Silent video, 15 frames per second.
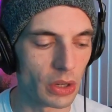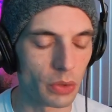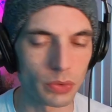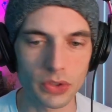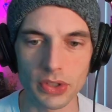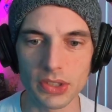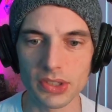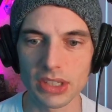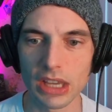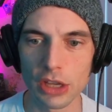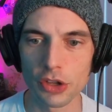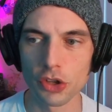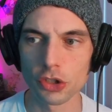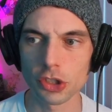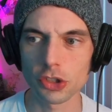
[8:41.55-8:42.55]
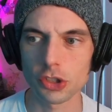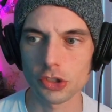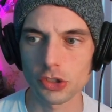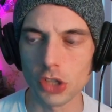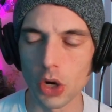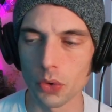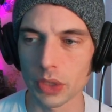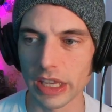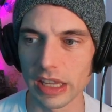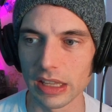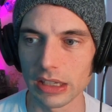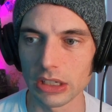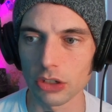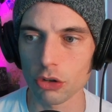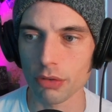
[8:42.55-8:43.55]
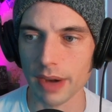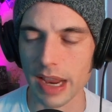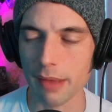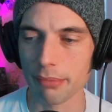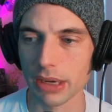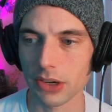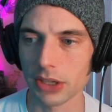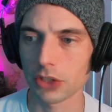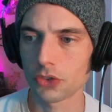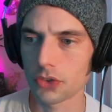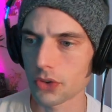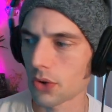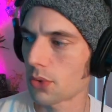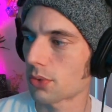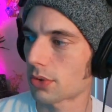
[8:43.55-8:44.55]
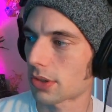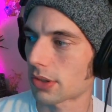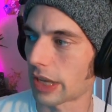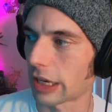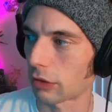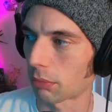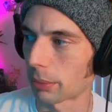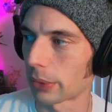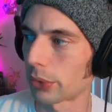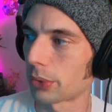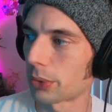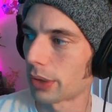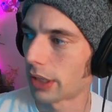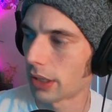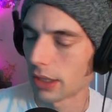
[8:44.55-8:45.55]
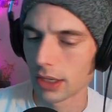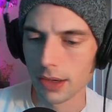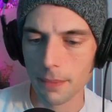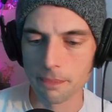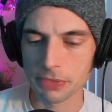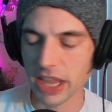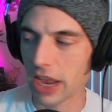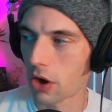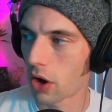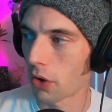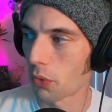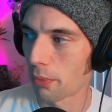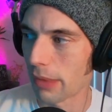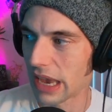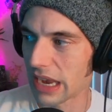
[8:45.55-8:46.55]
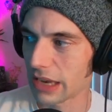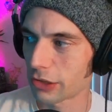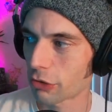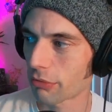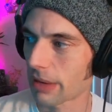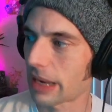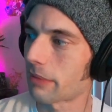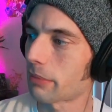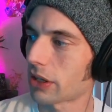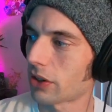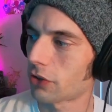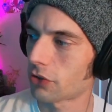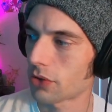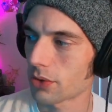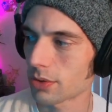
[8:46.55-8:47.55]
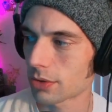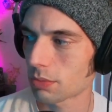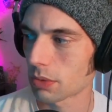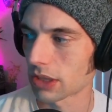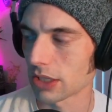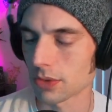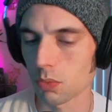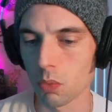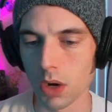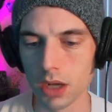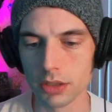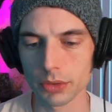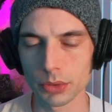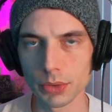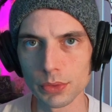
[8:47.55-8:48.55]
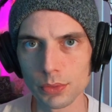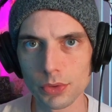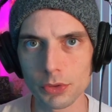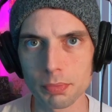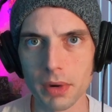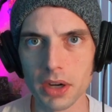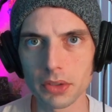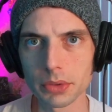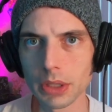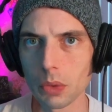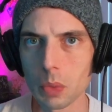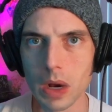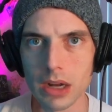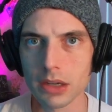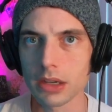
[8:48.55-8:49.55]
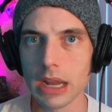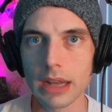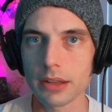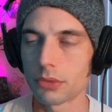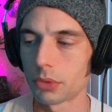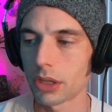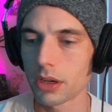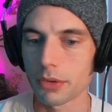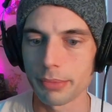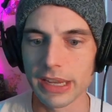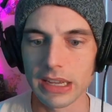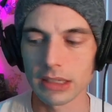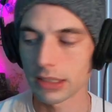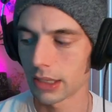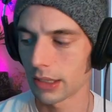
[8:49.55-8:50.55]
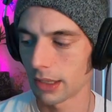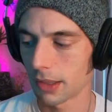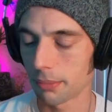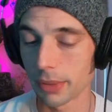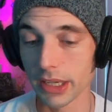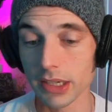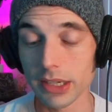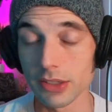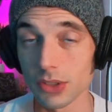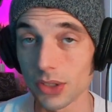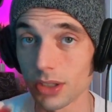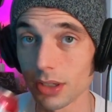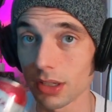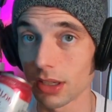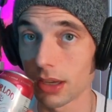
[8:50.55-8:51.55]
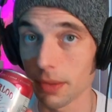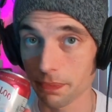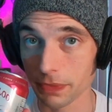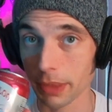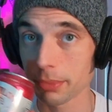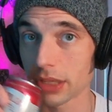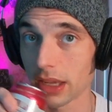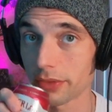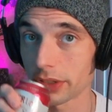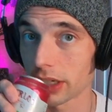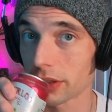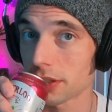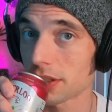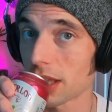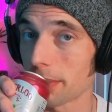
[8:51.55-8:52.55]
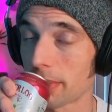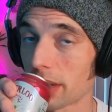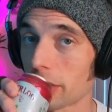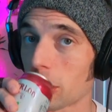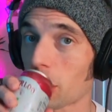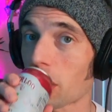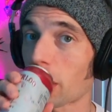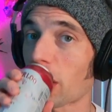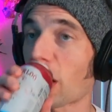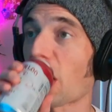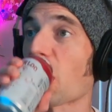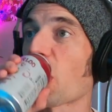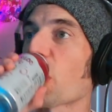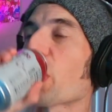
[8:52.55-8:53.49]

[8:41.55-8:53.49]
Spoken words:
just soak in cranberry juice, real homemade cranberry juice with this Waterloo sparkling water? I don't know, man, but it is good. I'm gonna have another sip of it. Are you?